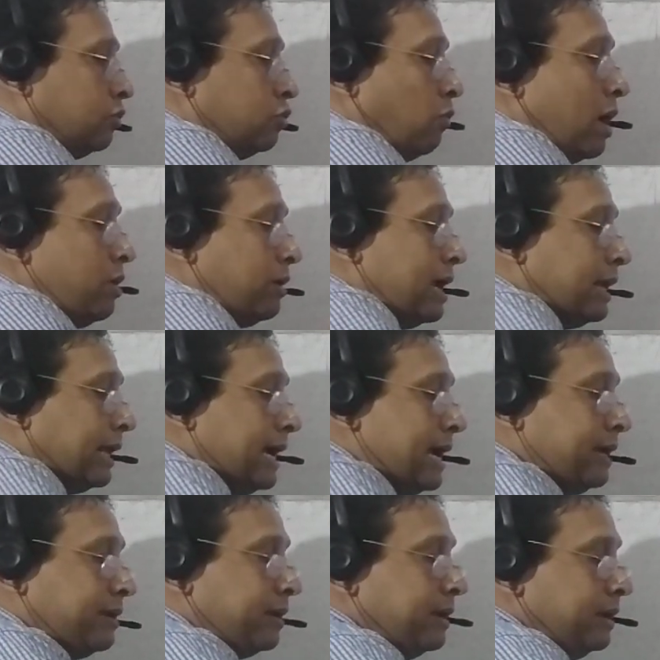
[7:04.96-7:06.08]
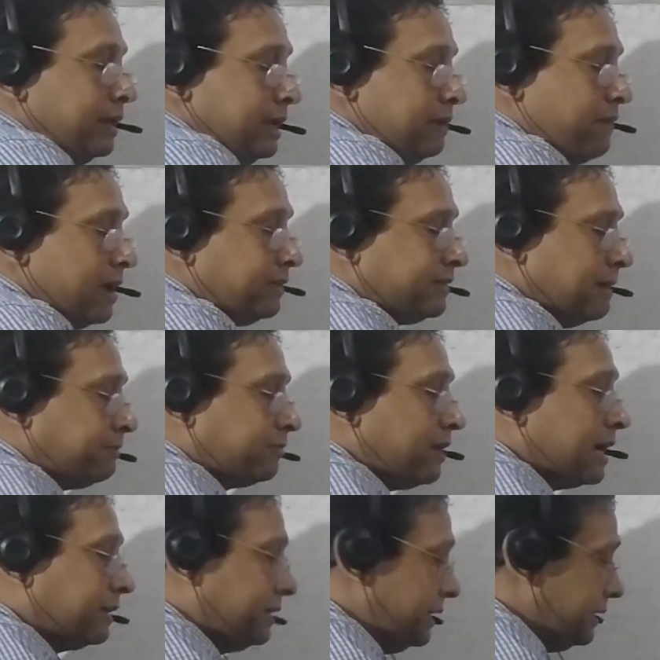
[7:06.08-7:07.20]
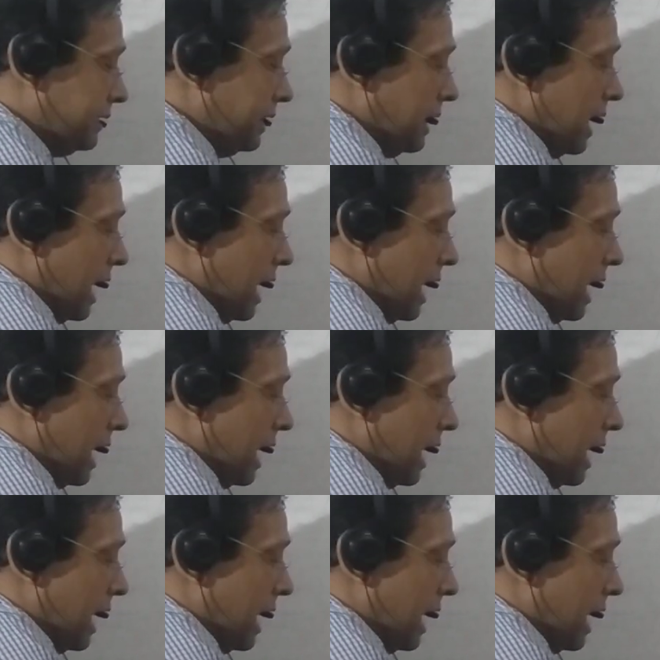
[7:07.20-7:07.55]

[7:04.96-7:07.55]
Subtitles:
So what you can get? If I subtract it,